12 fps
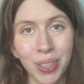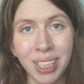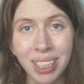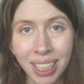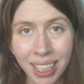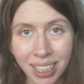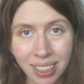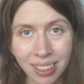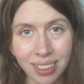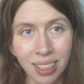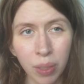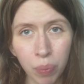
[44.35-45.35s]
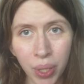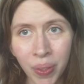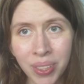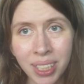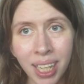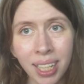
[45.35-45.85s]
to the details in the
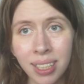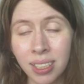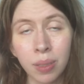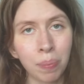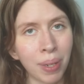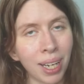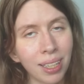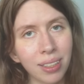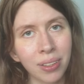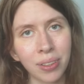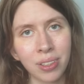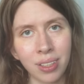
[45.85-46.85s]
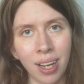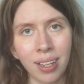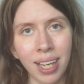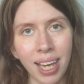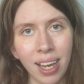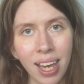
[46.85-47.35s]
music, despite her
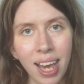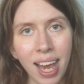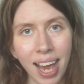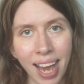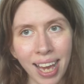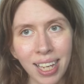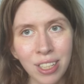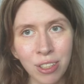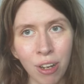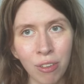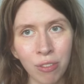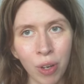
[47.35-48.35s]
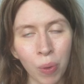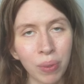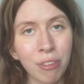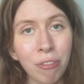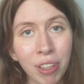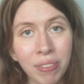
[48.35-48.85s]
young age of
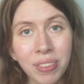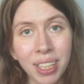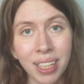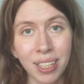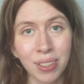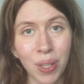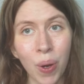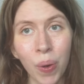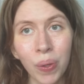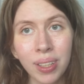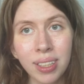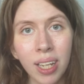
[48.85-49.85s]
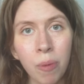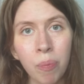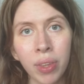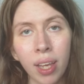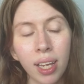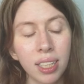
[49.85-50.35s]
only 15 years old.
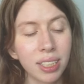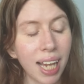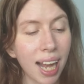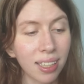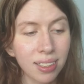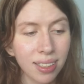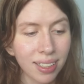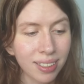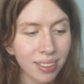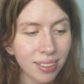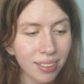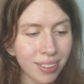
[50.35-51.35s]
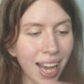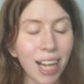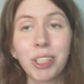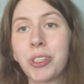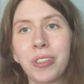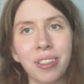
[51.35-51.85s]
She has this
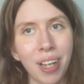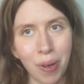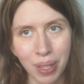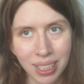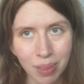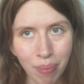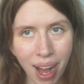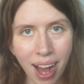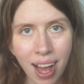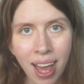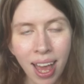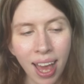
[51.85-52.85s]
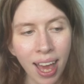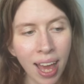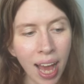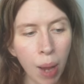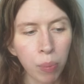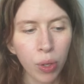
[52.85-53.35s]
natural charisma.
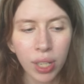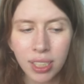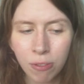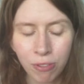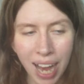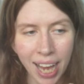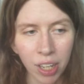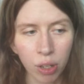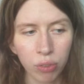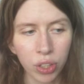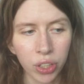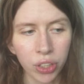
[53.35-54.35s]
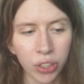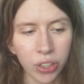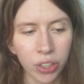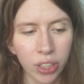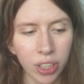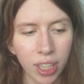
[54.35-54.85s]
I'm not a fan of
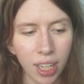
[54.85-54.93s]
her